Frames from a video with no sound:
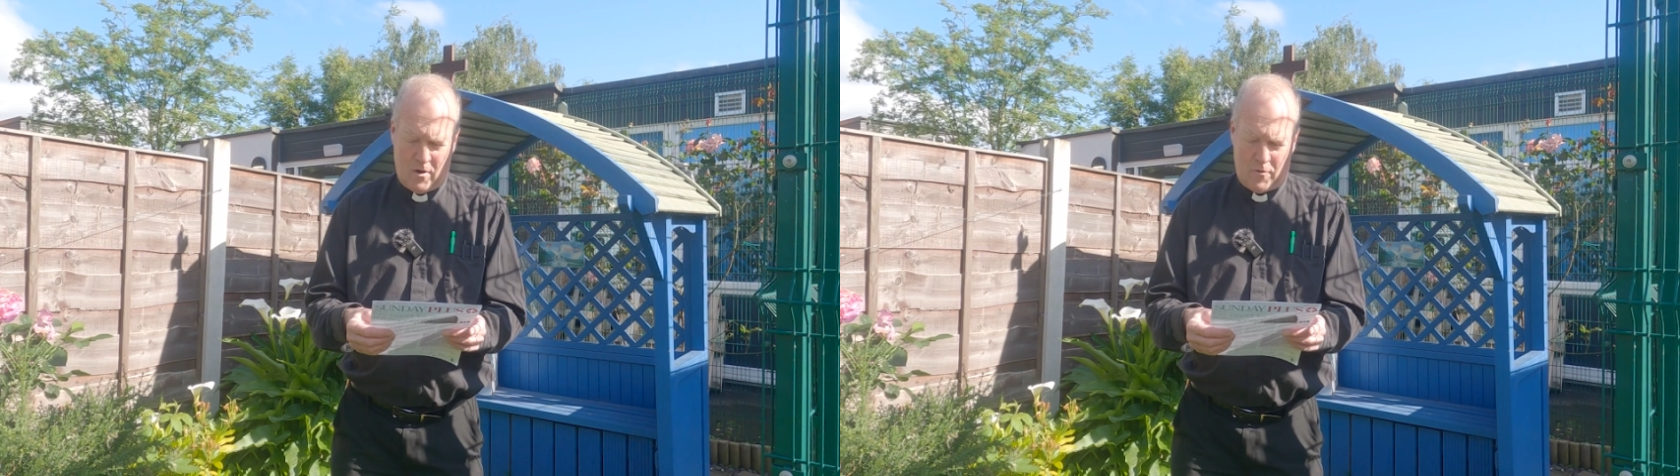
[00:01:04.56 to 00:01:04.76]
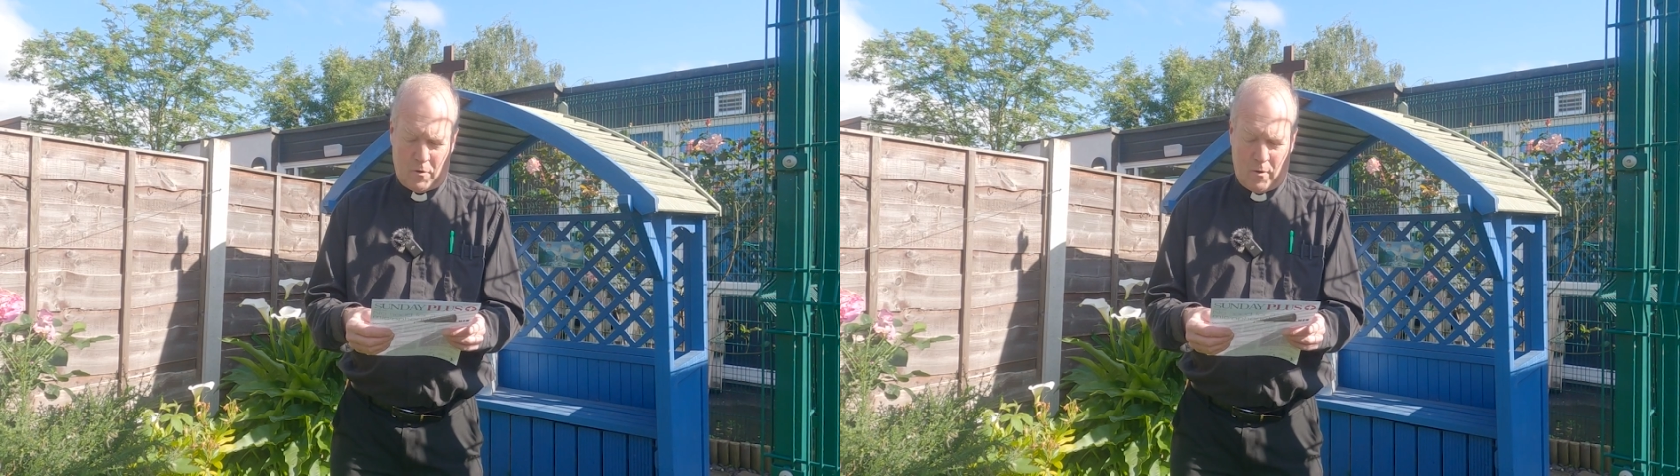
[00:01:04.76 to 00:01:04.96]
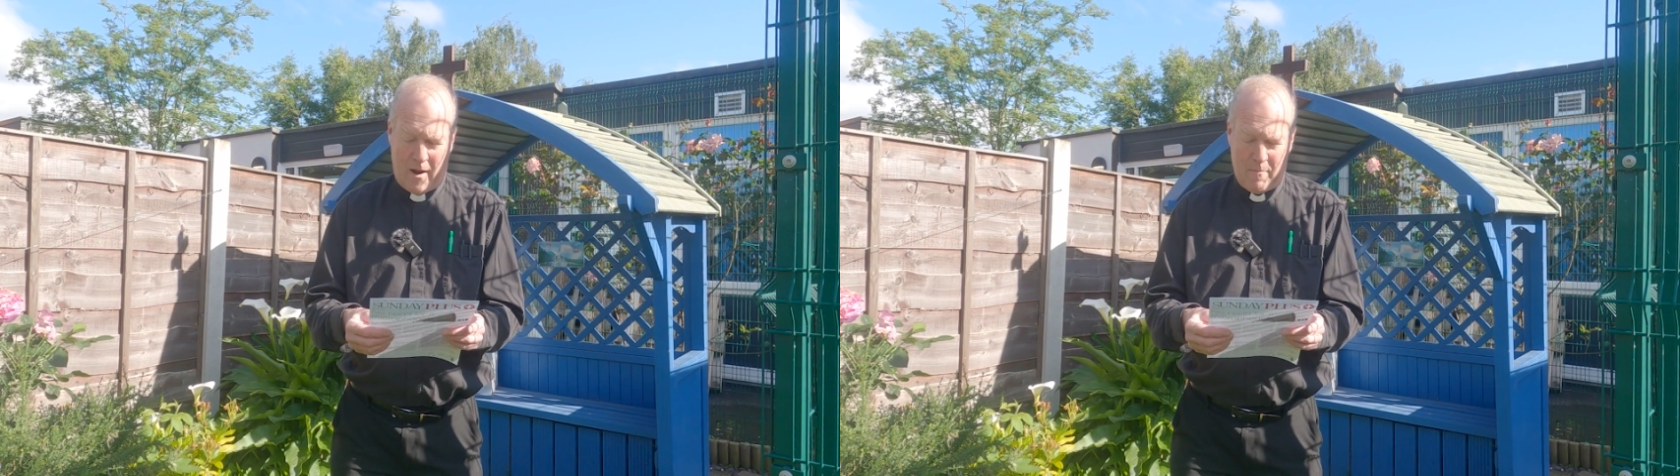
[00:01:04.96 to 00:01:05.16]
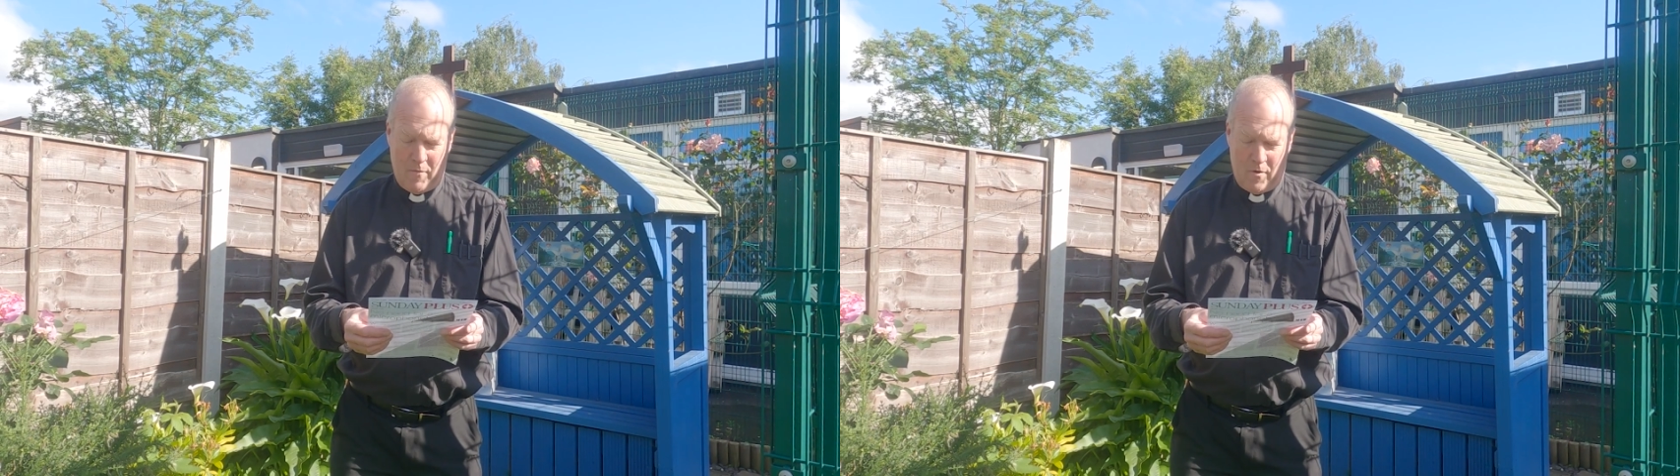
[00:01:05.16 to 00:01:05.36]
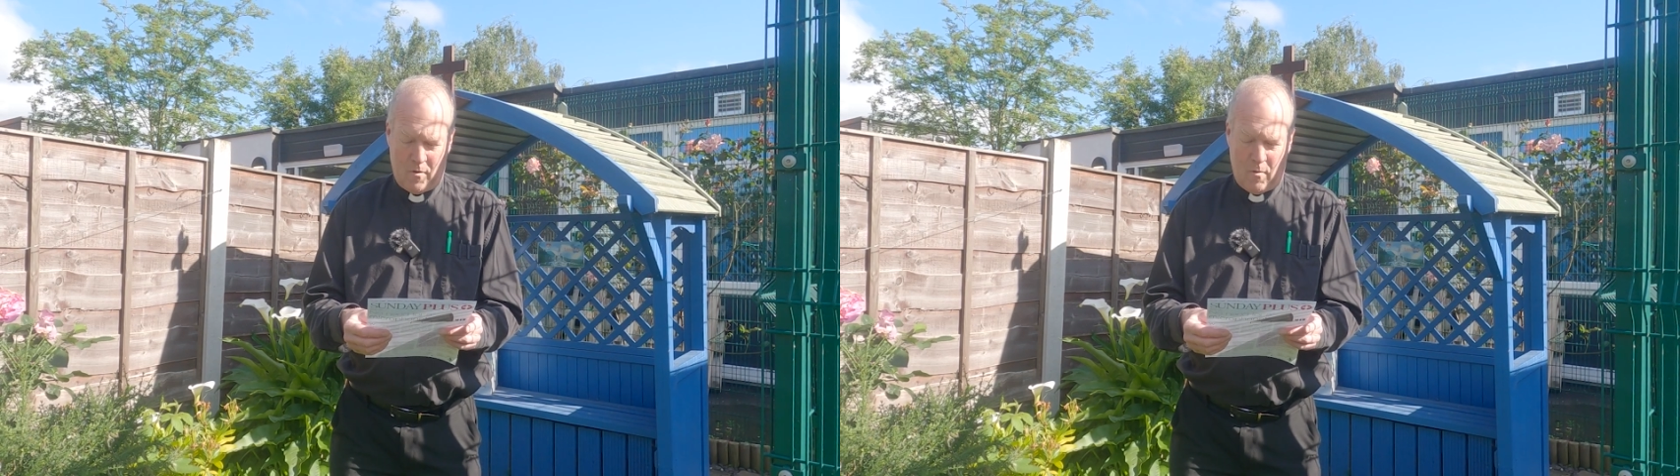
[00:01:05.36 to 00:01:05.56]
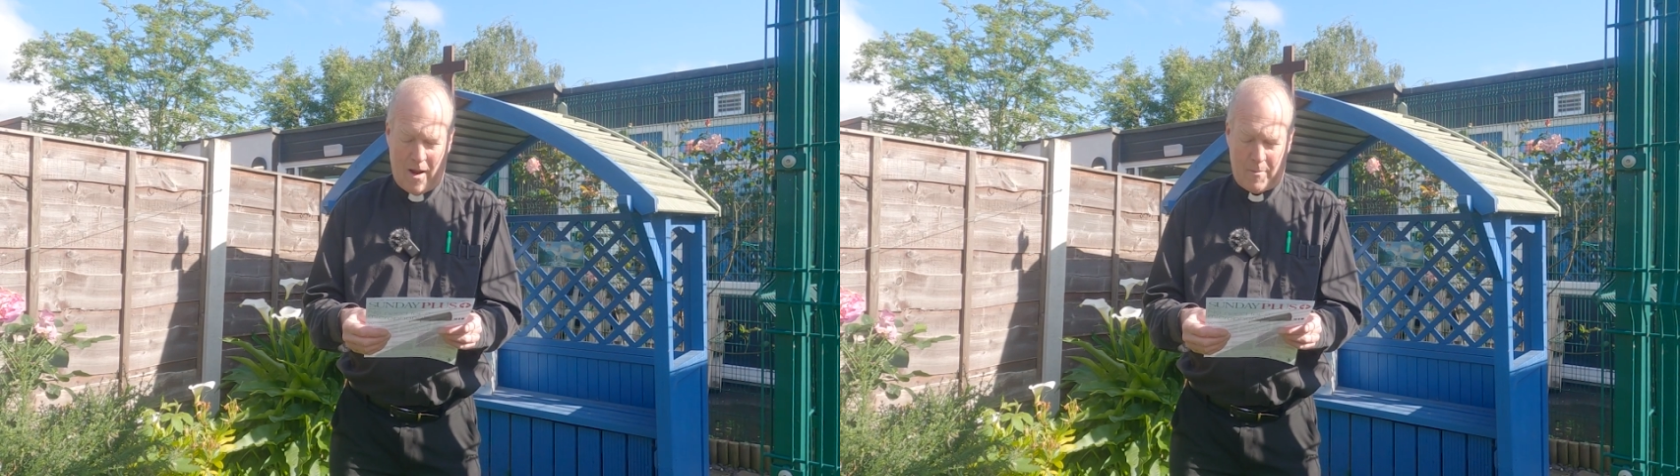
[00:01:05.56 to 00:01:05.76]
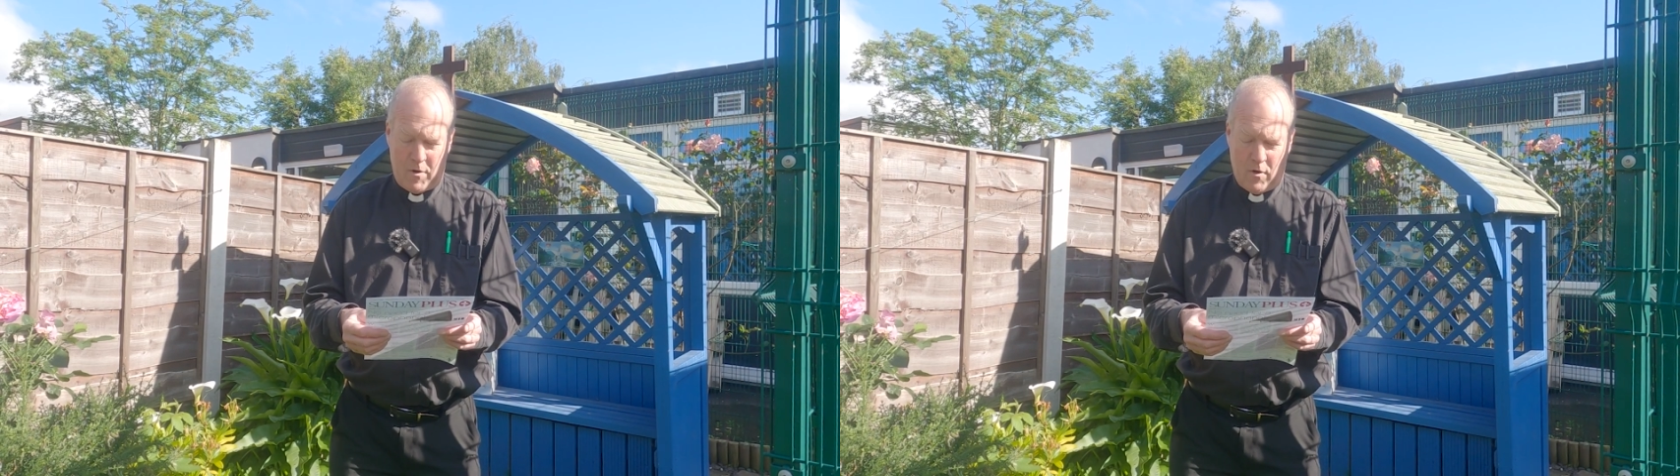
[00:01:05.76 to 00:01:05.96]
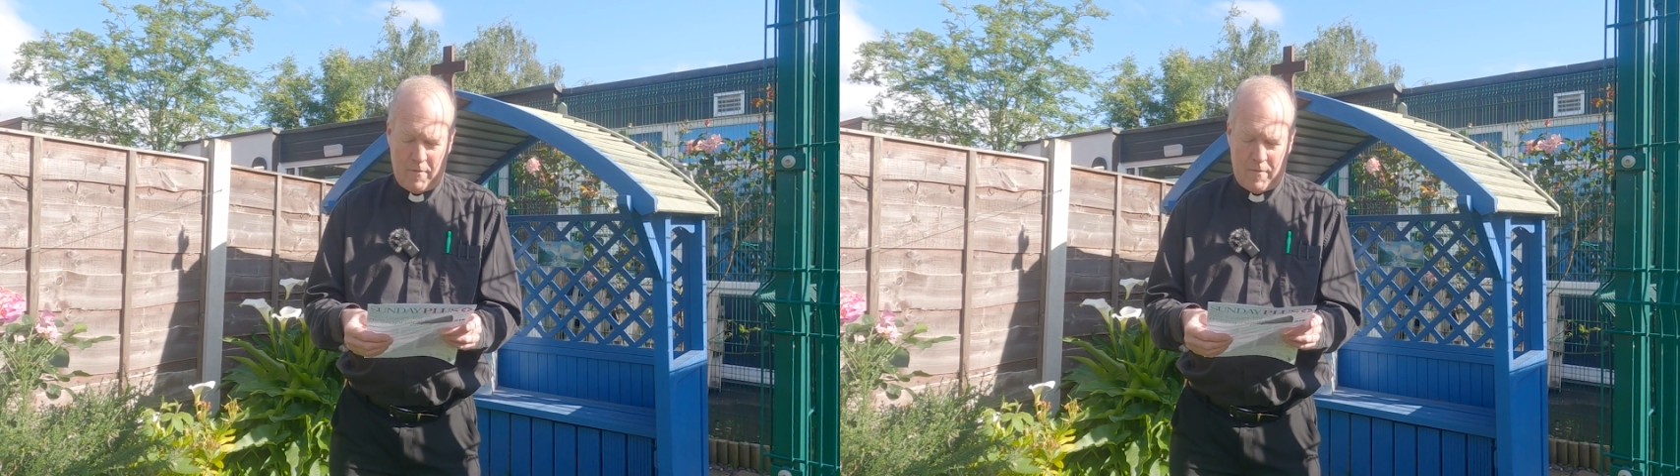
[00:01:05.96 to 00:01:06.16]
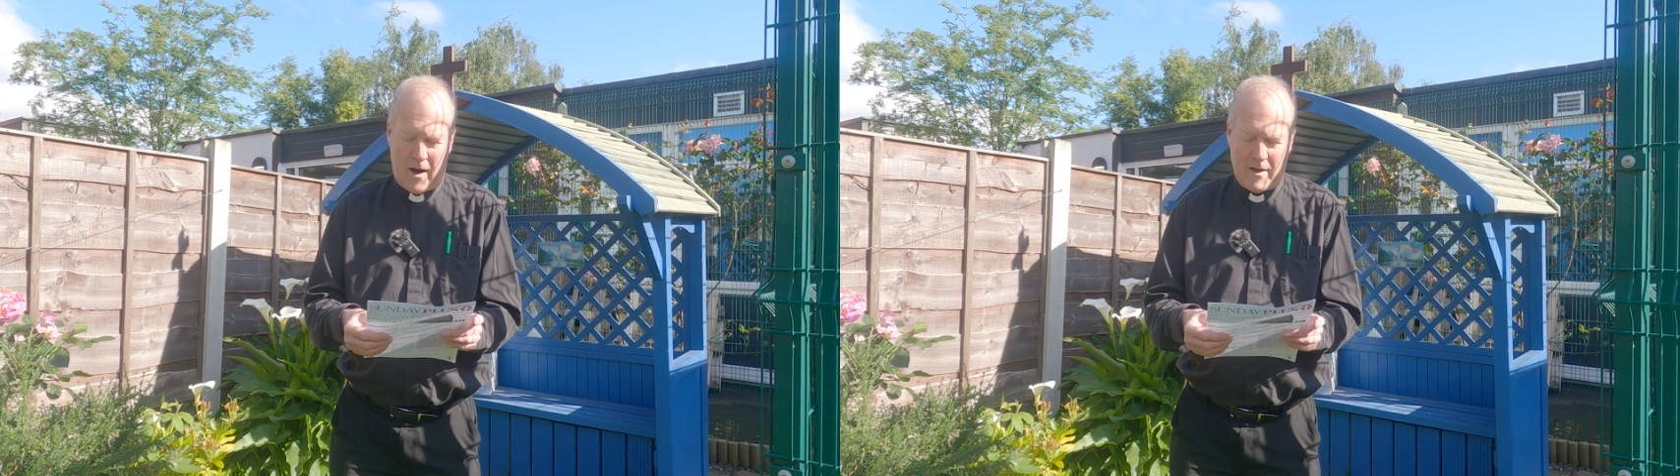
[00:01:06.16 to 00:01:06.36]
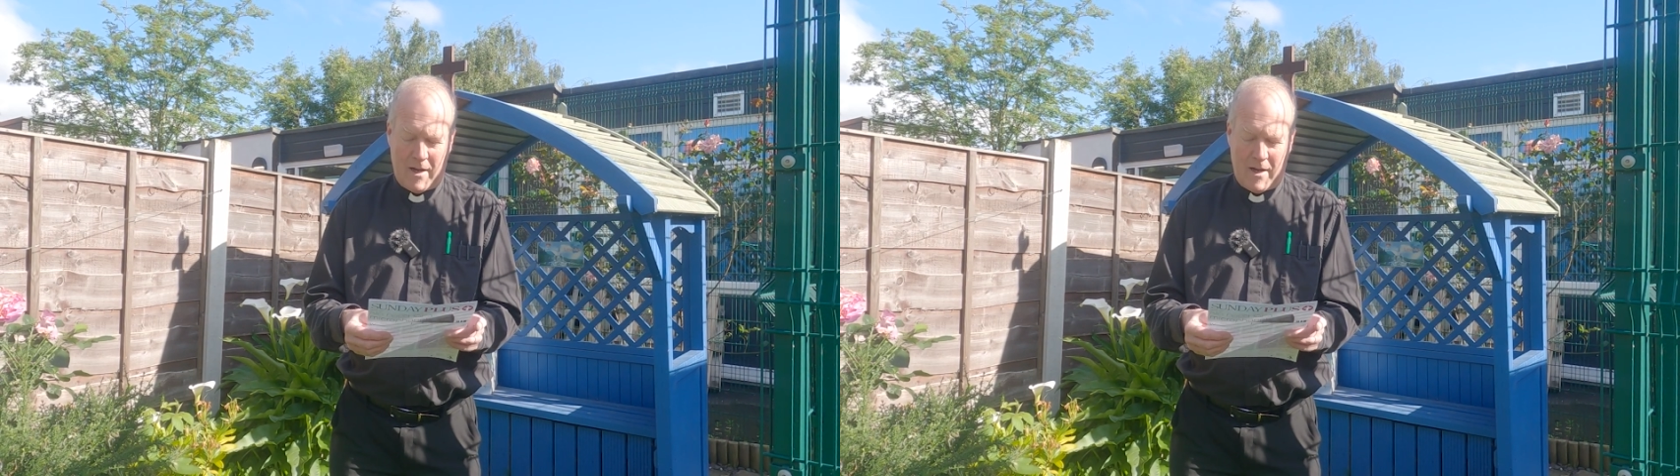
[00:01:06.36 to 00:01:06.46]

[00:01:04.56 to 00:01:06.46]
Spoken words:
Through him, we are purified,